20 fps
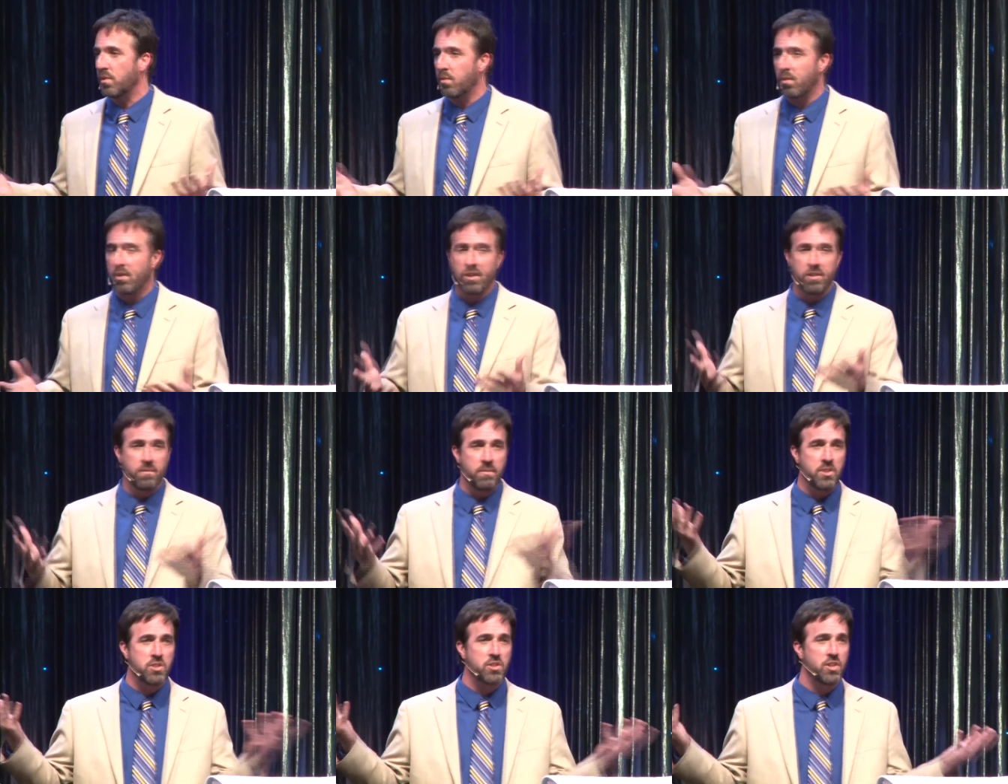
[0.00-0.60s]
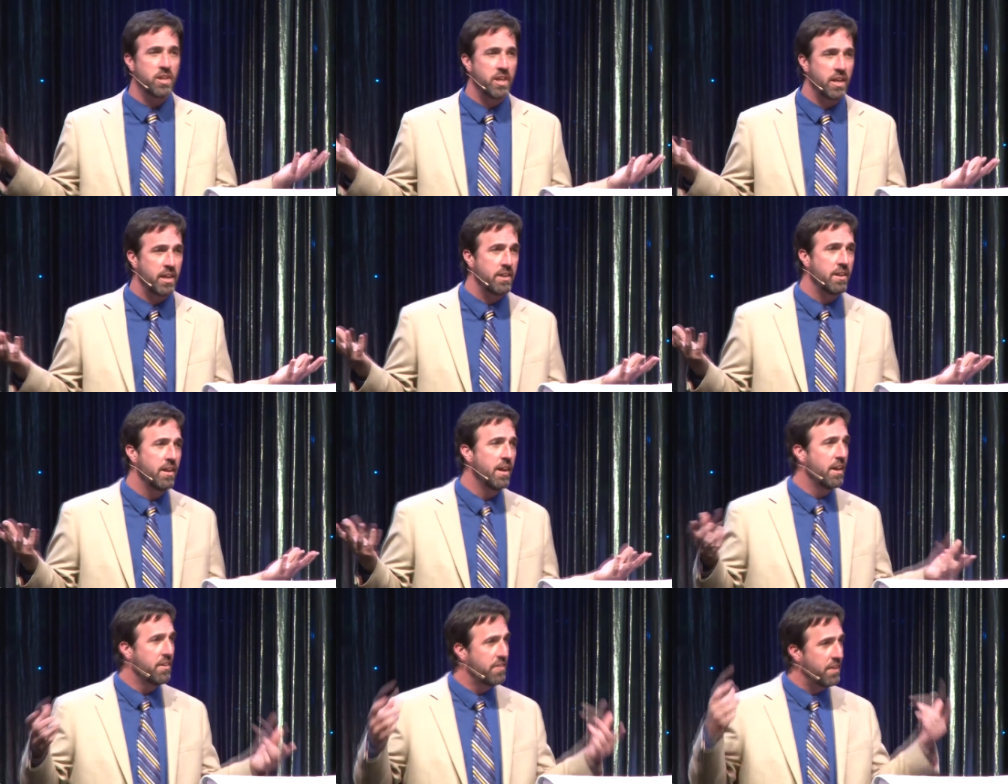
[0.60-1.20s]
Well, in Michigan,
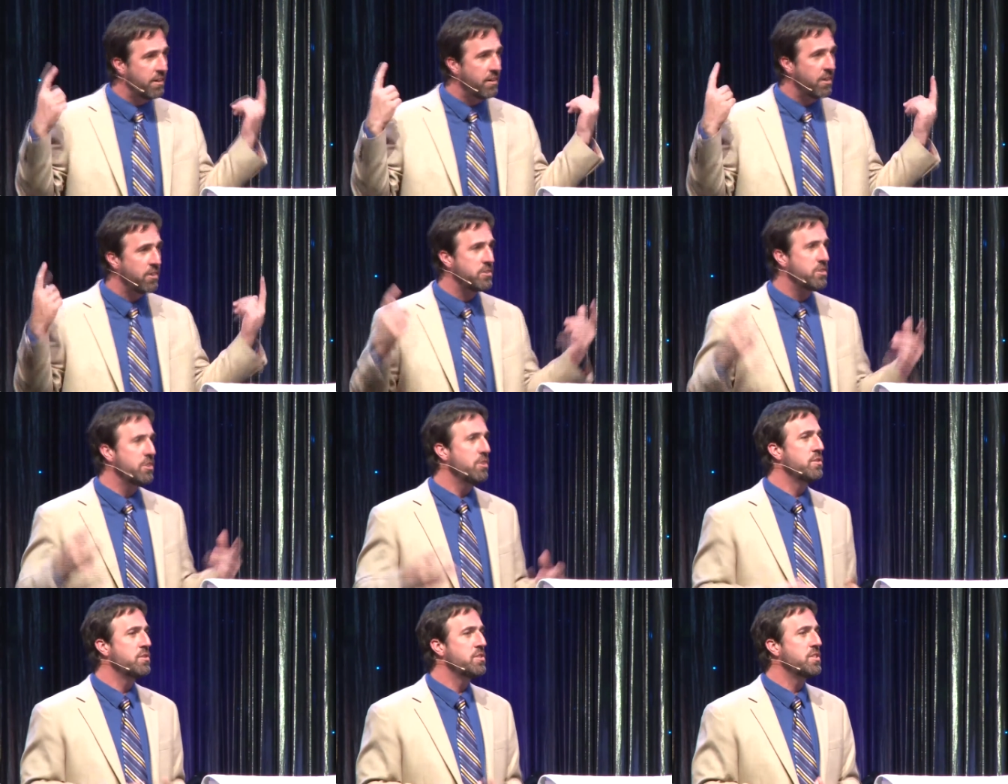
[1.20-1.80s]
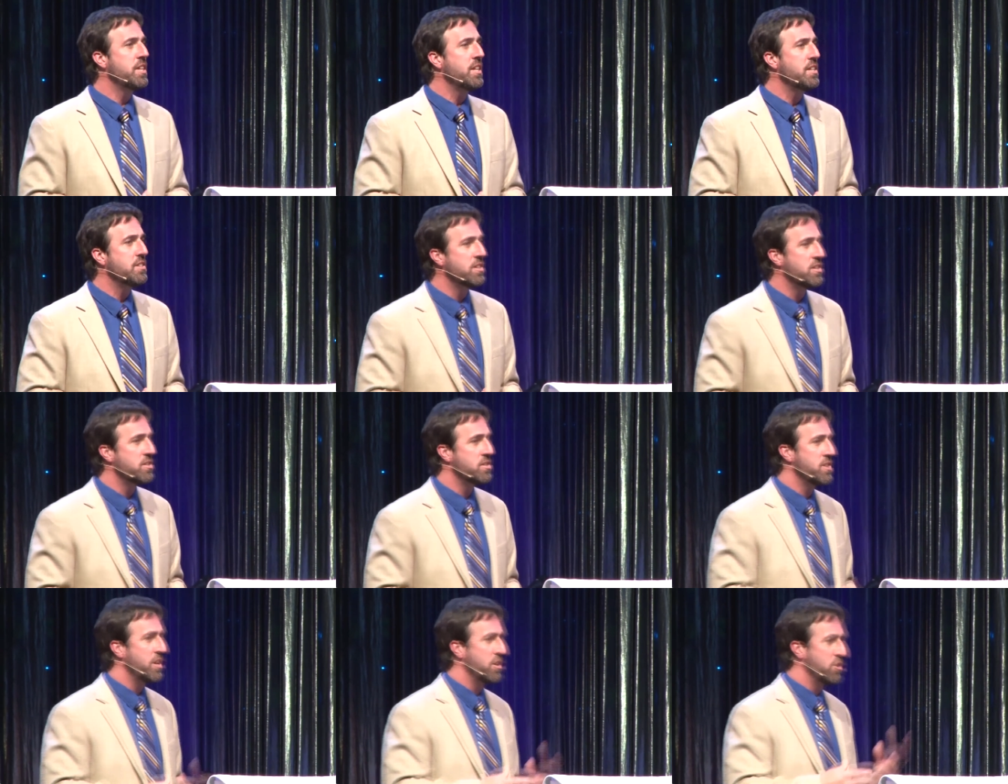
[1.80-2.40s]
there are two
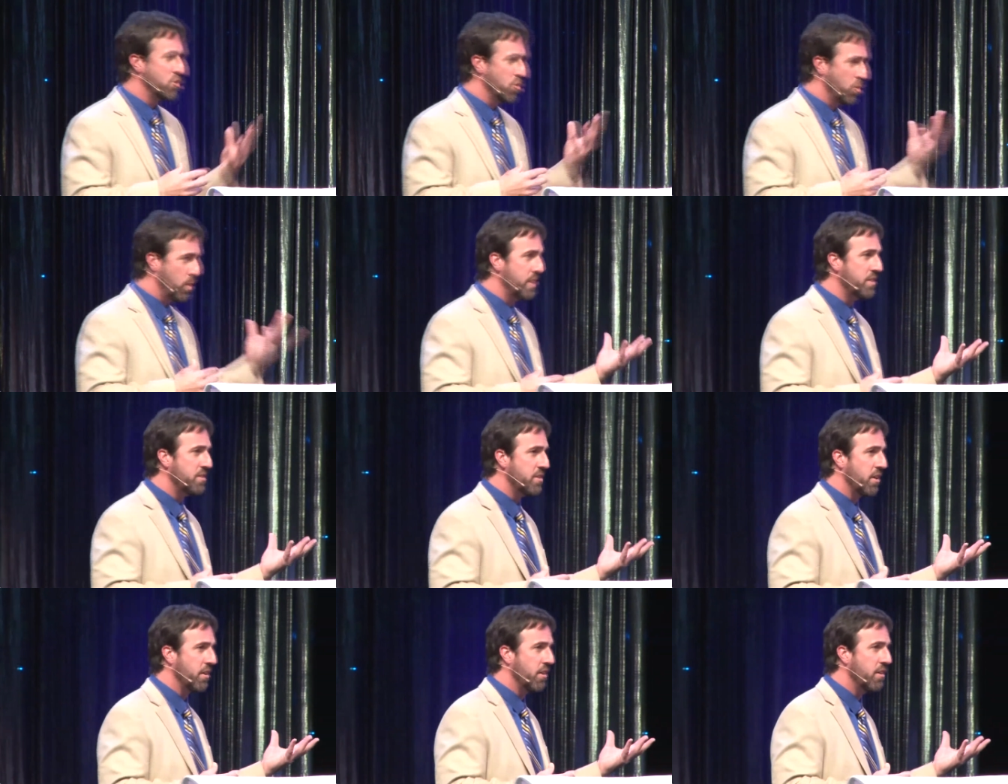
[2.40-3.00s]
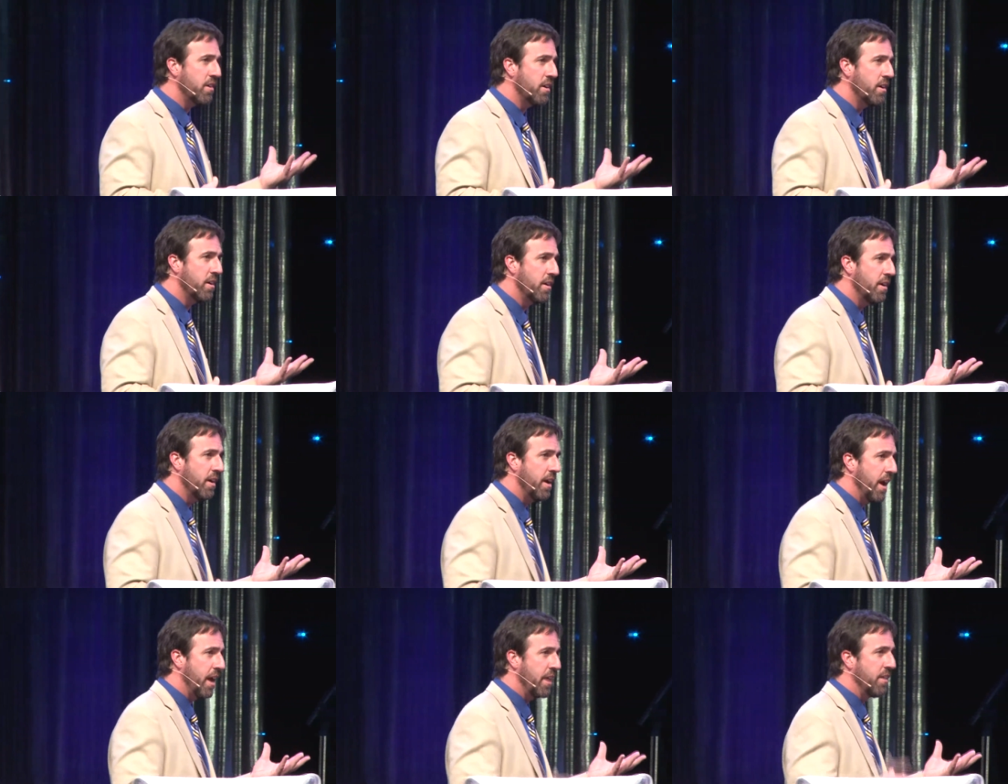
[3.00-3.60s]
seasons there's winter
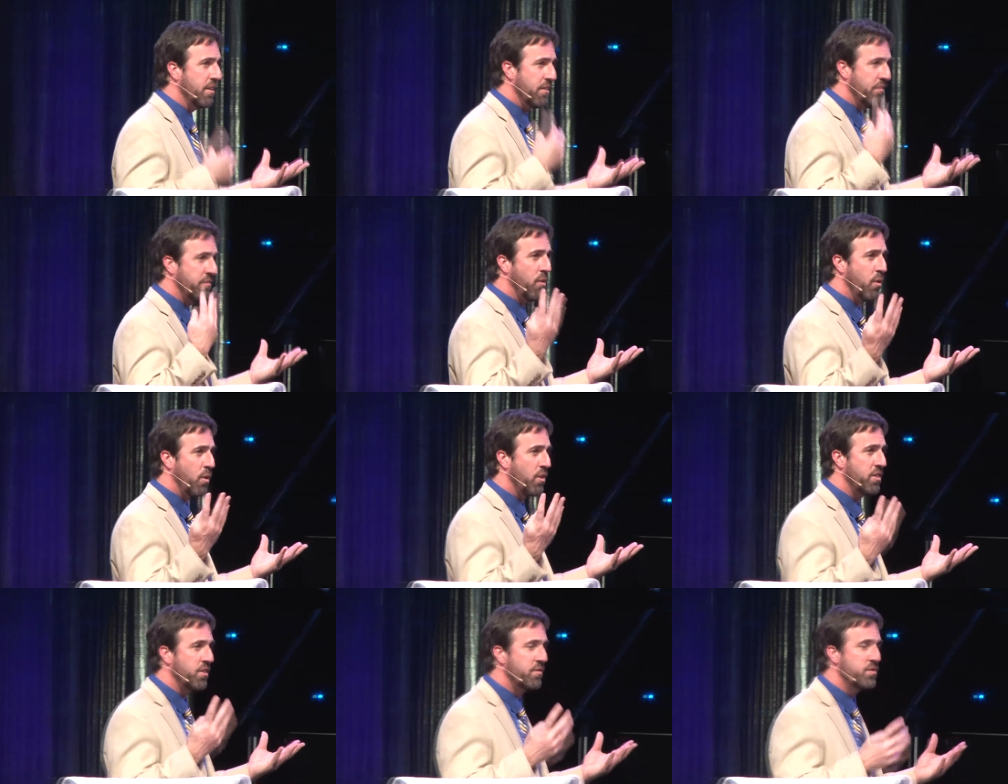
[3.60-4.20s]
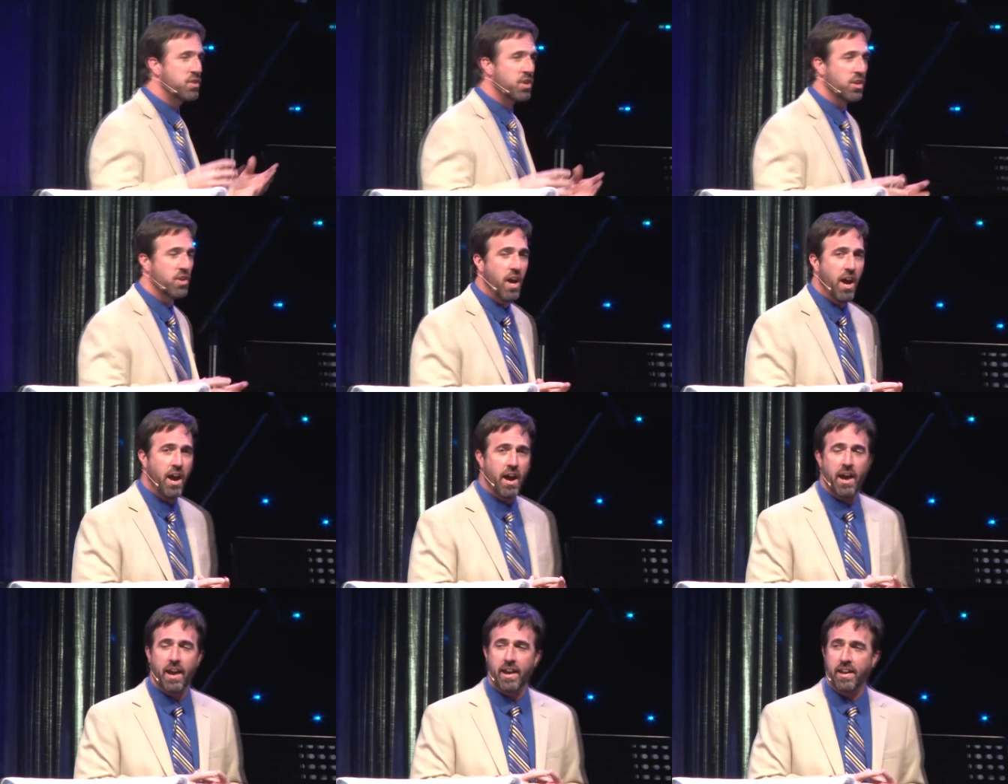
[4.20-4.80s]
and the 4th of
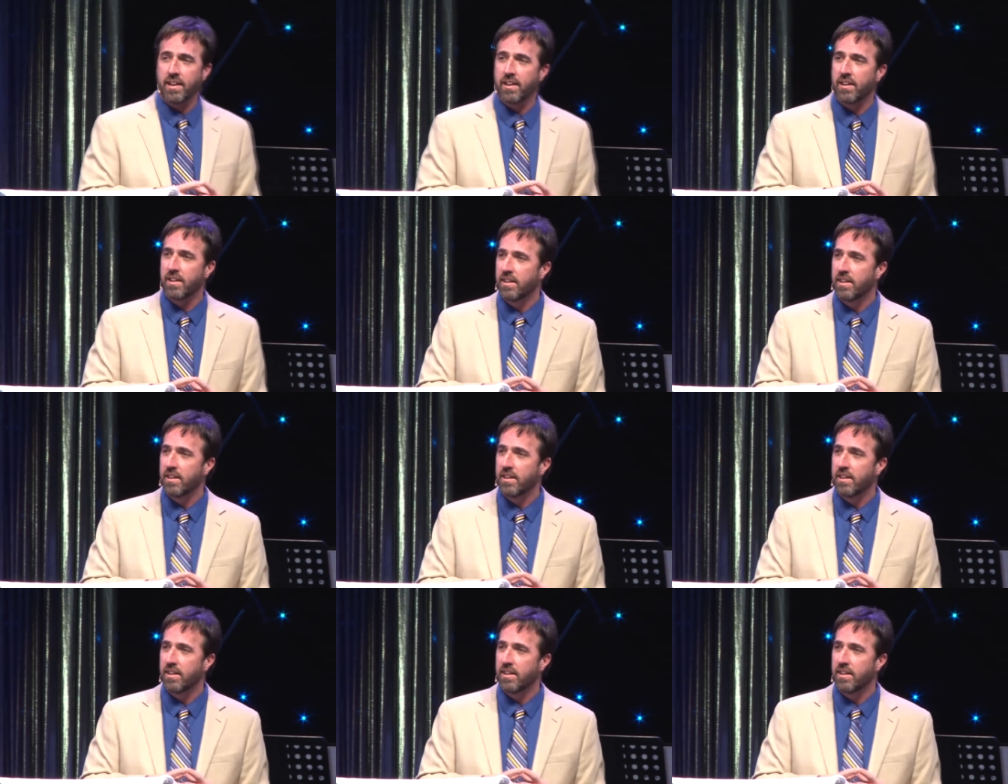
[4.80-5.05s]
July.